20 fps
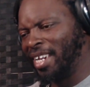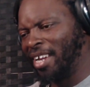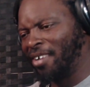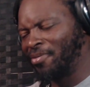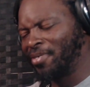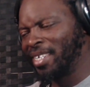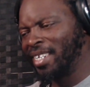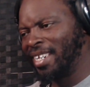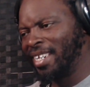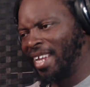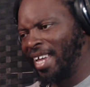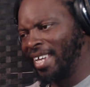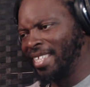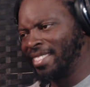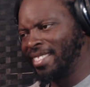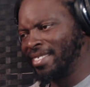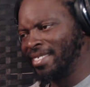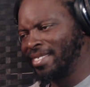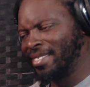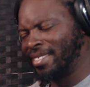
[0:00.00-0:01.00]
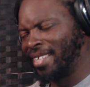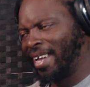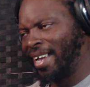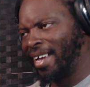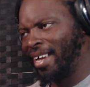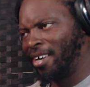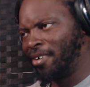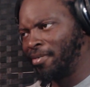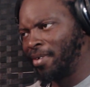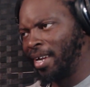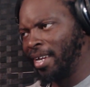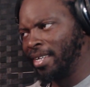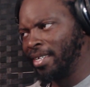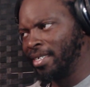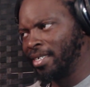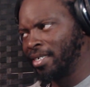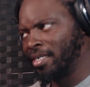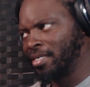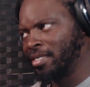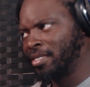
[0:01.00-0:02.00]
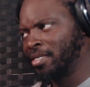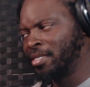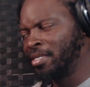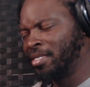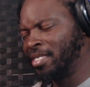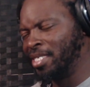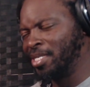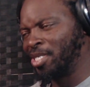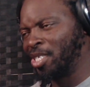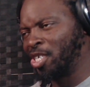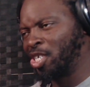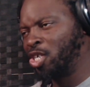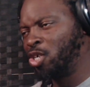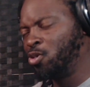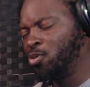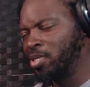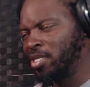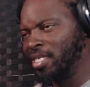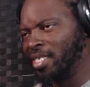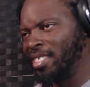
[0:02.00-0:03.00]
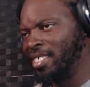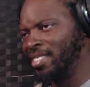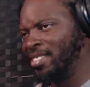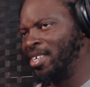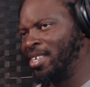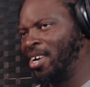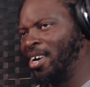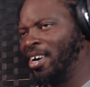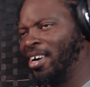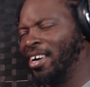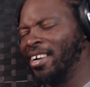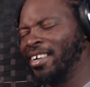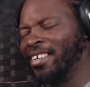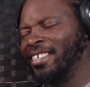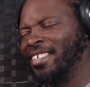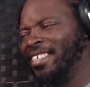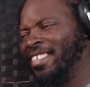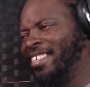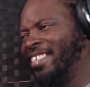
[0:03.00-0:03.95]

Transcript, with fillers: I really like this style right here. This acoustic guitar.